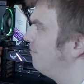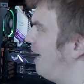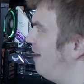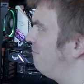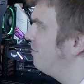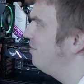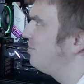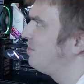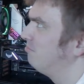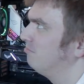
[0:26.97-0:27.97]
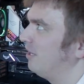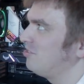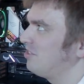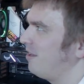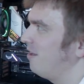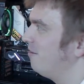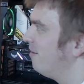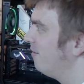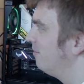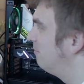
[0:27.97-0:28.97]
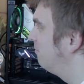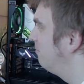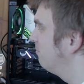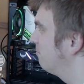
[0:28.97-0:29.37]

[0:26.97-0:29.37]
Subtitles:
like a year old already, but